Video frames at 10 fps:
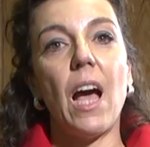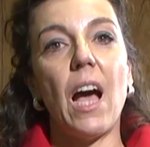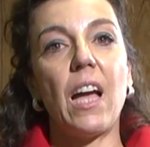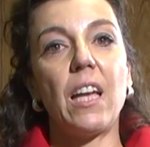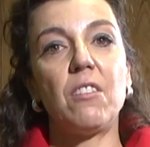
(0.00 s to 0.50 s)

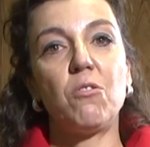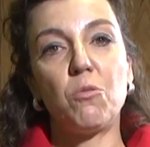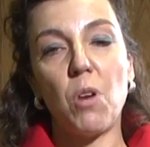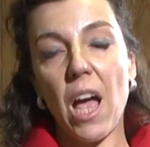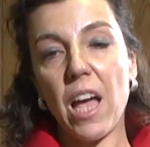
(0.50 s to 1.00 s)
I
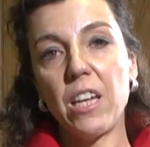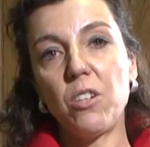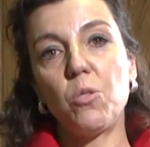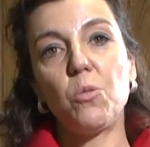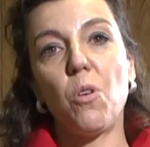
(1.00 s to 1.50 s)
try
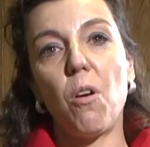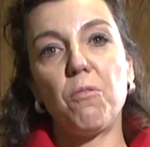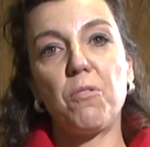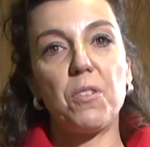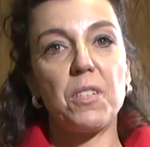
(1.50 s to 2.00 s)
to
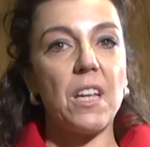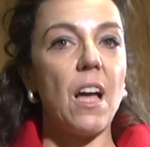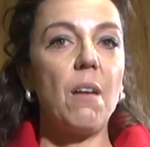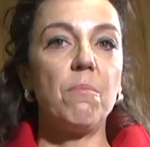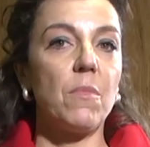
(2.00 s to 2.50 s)
offer
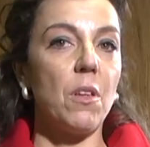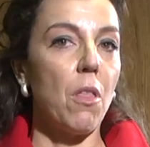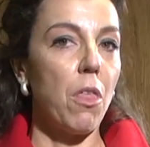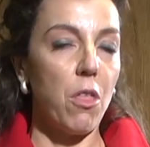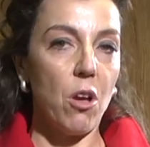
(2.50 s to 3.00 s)
some
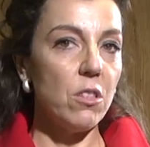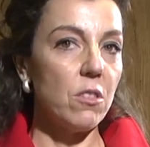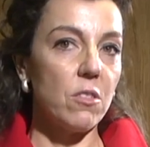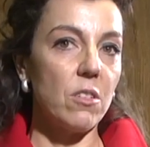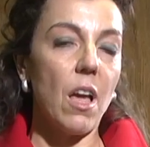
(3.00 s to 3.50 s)

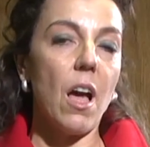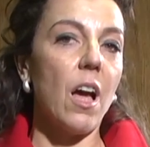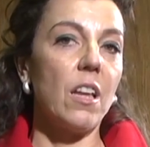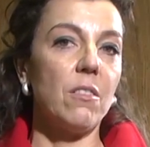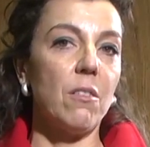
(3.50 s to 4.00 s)
thoughts
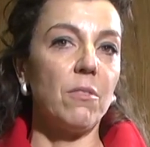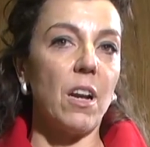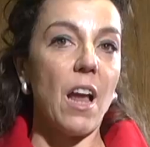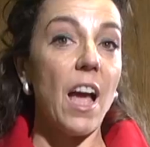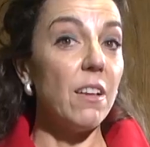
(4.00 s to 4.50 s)
and
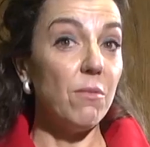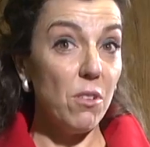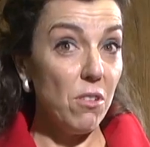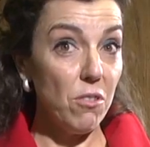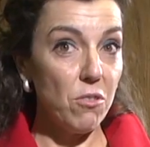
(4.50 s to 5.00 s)

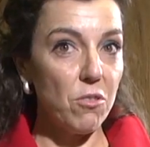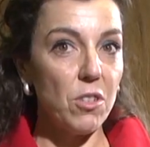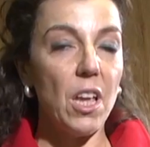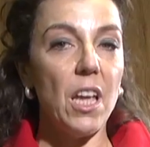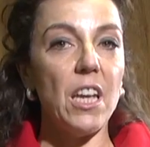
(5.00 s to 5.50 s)
variables
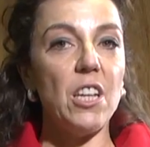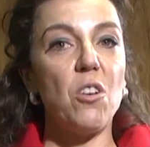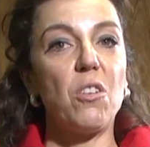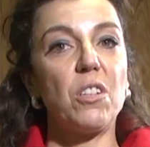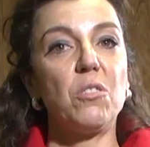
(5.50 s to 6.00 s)

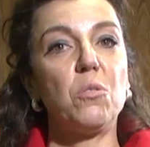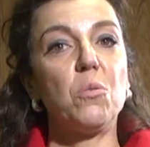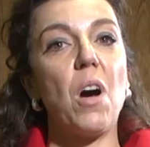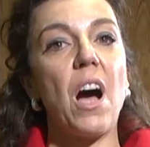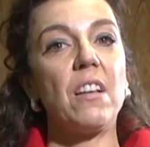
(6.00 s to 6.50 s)
in order
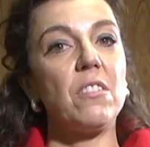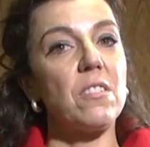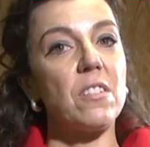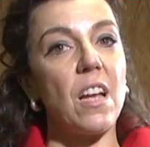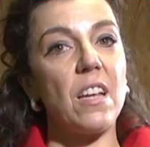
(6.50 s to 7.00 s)
to
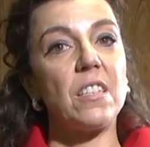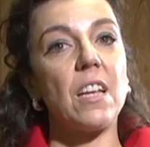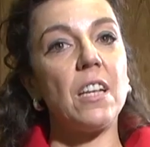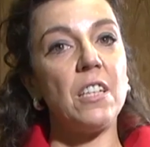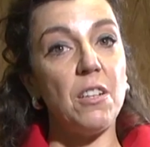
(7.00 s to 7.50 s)
understand
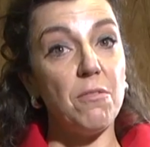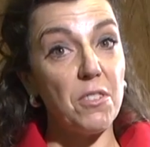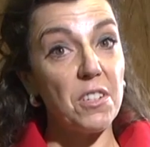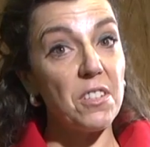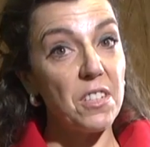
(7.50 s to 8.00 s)

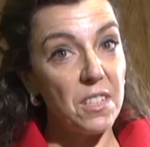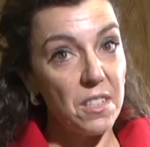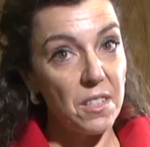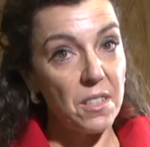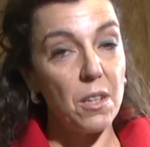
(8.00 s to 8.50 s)

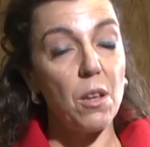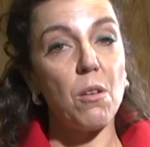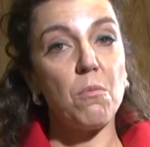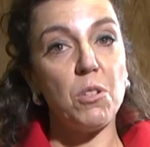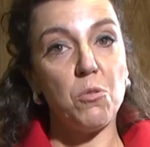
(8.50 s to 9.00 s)
differences
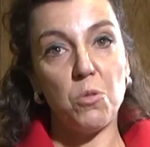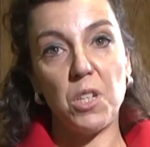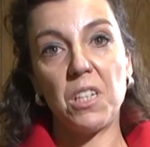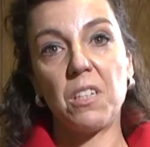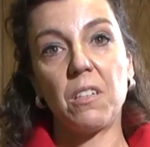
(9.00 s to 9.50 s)

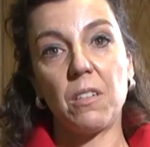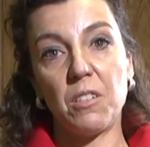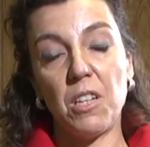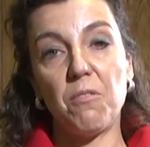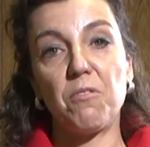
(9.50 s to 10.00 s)
between
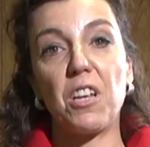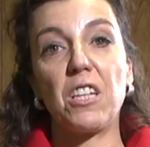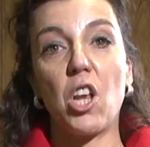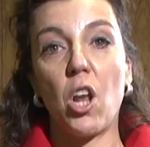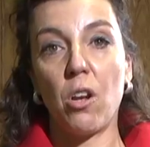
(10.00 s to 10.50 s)

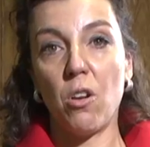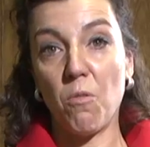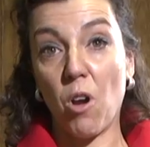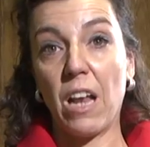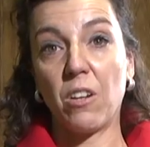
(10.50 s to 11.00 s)
different
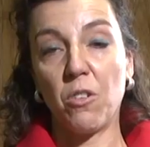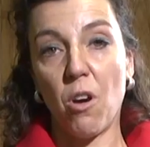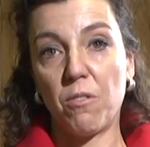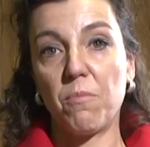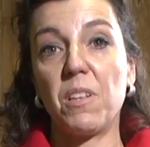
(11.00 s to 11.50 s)
local
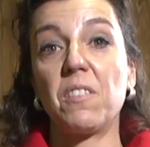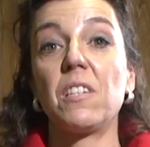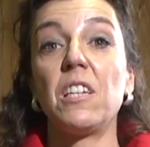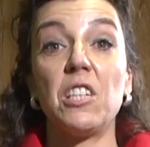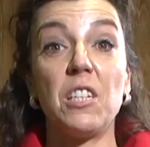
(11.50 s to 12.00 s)

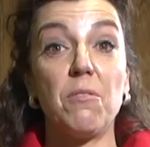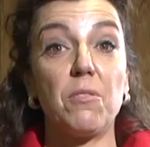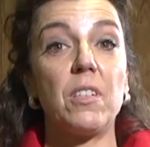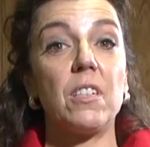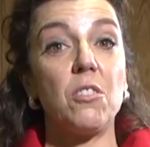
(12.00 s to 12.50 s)
governments in
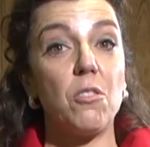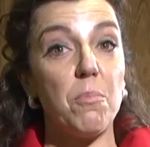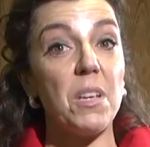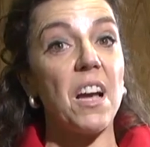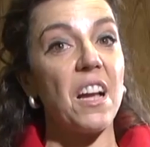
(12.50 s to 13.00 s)
different
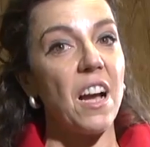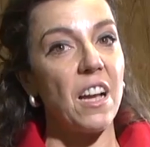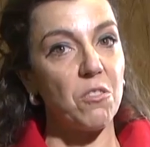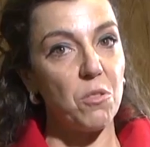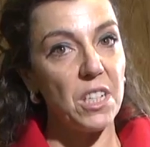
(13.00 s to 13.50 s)
European
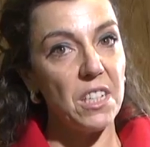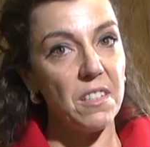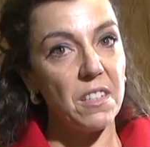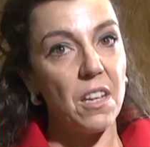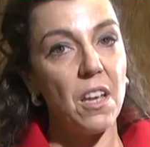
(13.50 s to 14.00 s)

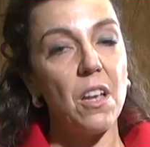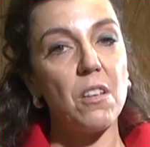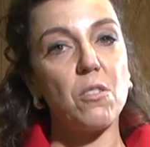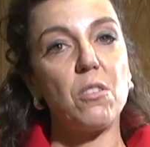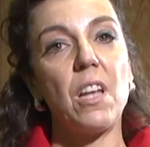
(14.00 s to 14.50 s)
countries,
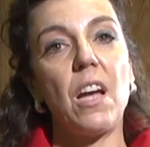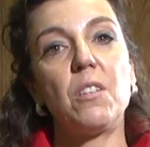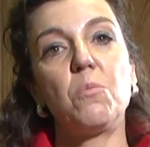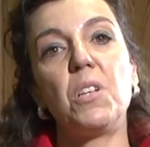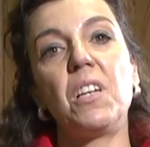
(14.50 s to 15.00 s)
so
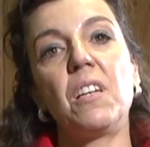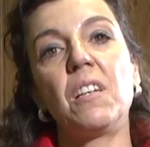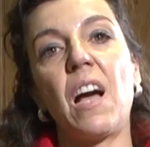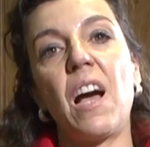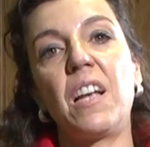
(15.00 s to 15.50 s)
that we
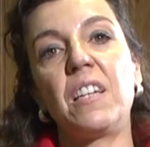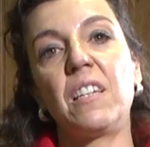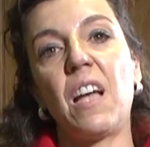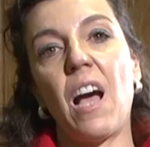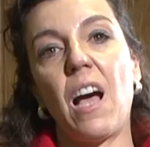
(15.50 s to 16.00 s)

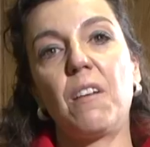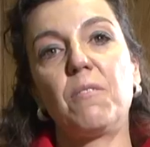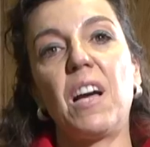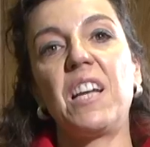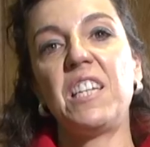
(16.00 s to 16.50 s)
can
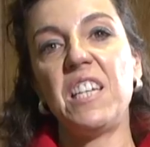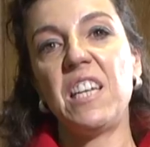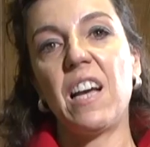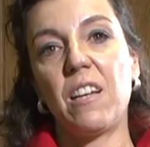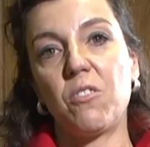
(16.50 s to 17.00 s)
have
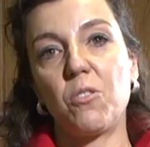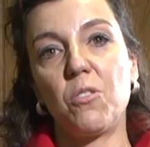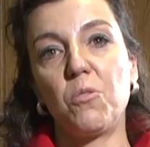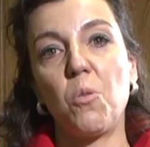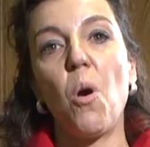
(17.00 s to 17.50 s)
ideas
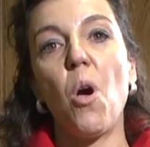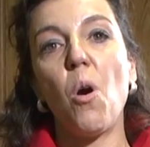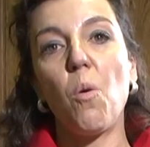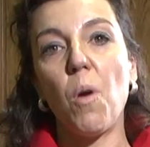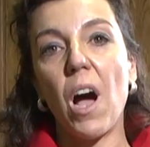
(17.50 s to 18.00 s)
on
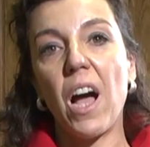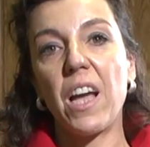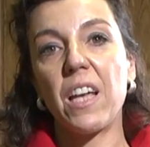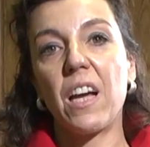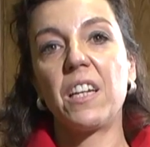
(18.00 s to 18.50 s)

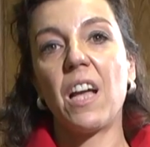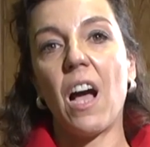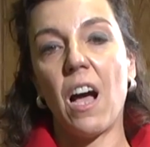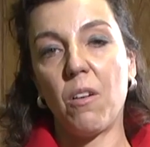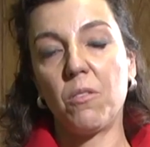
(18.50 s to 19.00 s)
why and
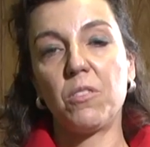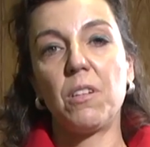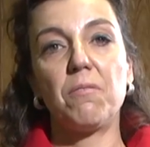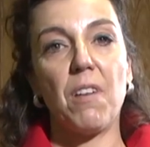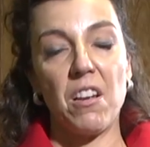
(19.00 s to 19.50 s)
how
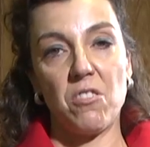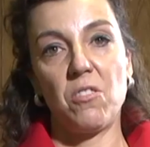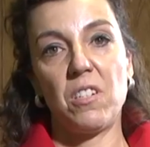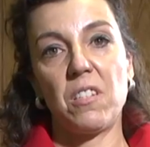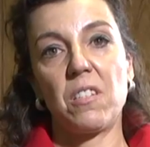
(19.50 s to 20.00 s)
the
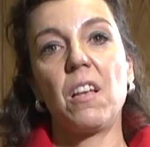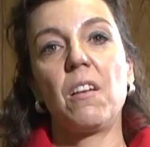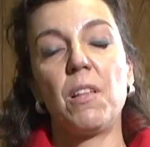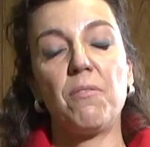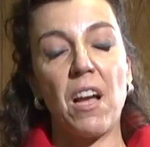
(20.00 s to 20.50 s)

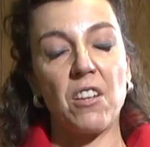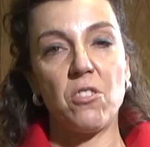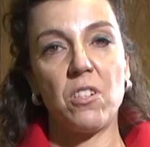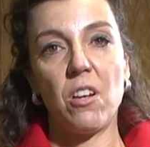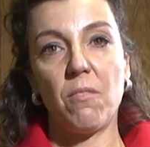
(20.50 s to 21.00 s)

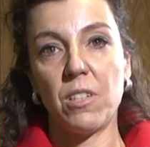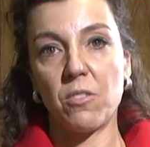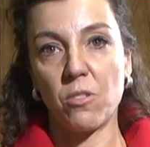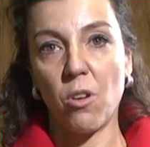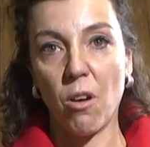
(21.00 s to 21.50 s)
functioning of
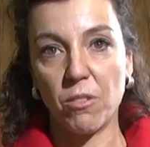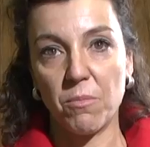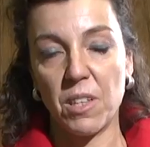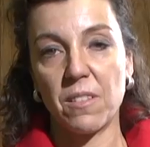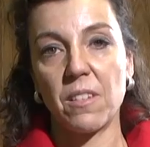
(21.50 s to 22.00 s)
these
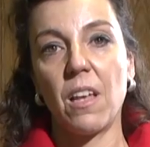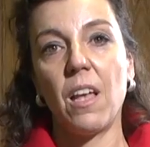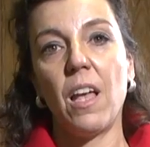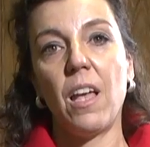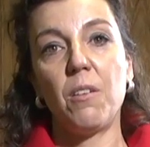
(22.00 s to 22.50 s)
governments
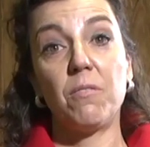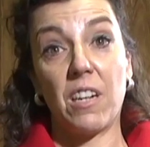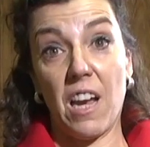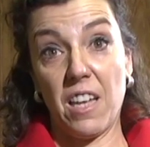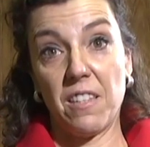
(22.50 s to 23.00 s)

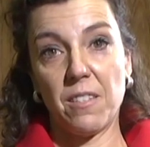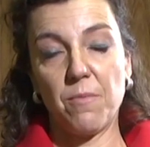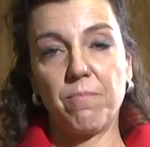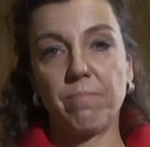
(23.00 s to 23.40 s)
varies.